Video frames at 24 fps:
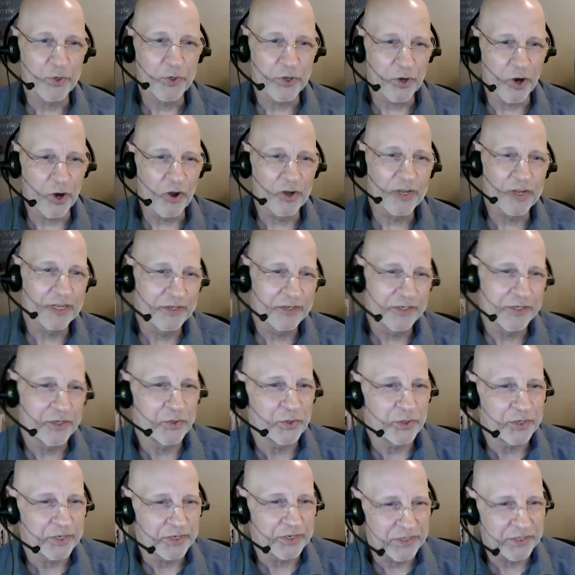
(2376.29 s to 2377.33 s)
all
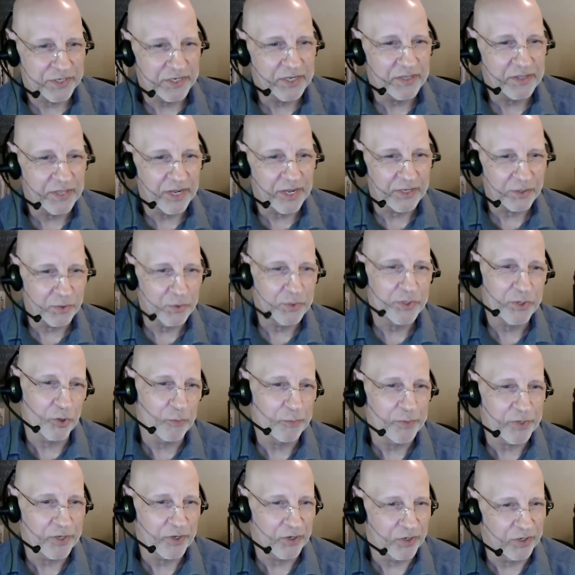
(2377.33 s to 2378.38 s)
continue to seek that
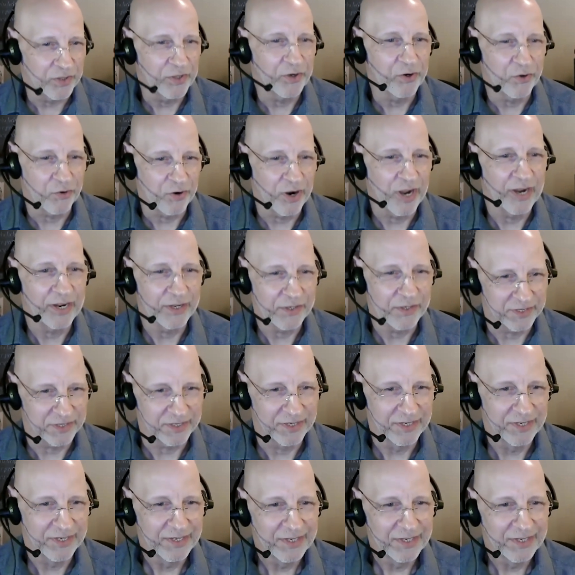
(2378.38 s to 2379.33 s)
utopia on the horizon